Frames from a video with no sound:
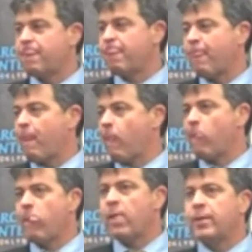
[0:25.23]
How about the
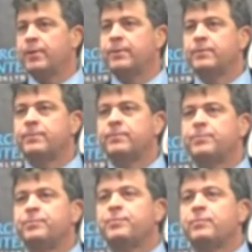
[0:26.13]
whole experience over
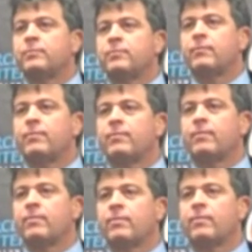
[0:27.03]
the course of the last few
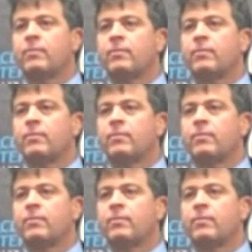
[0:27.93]
days?